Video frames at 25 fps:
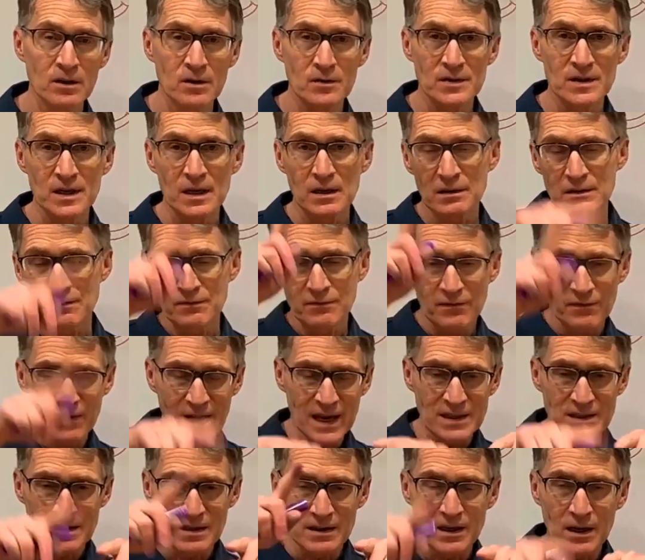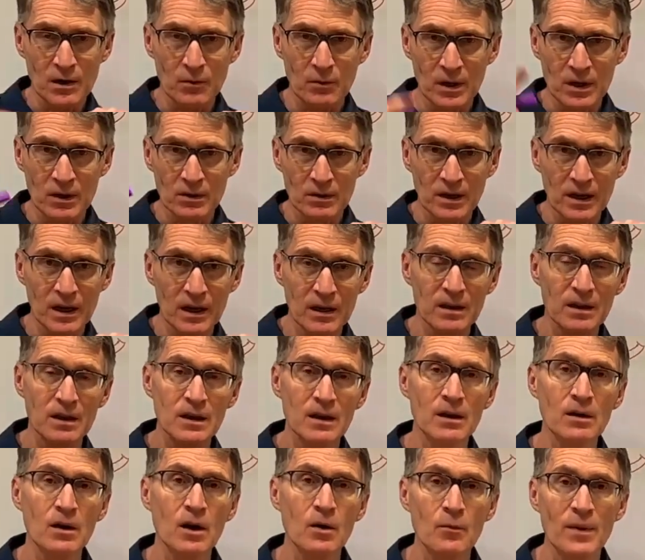using a fancy thing where you look at
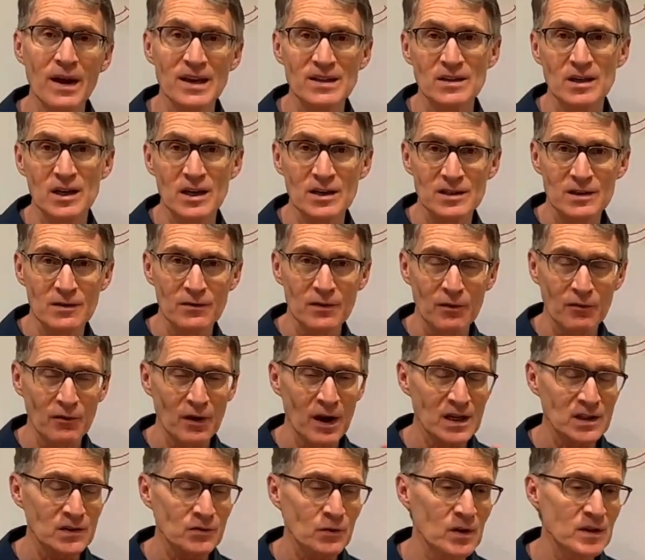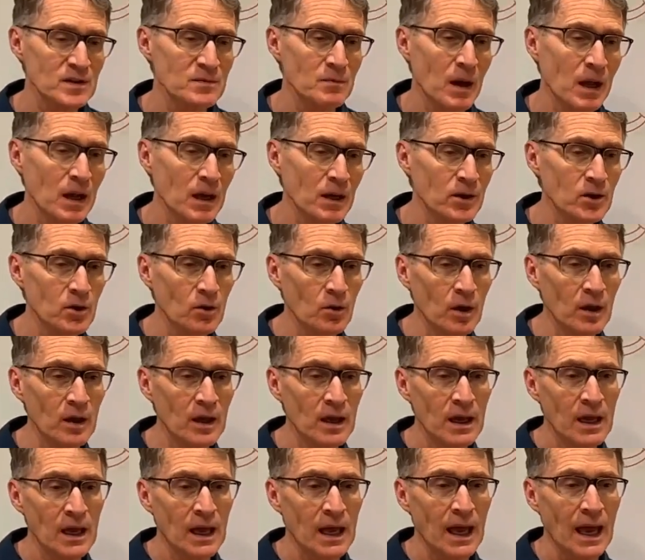the resonance of the phosphorus molecule.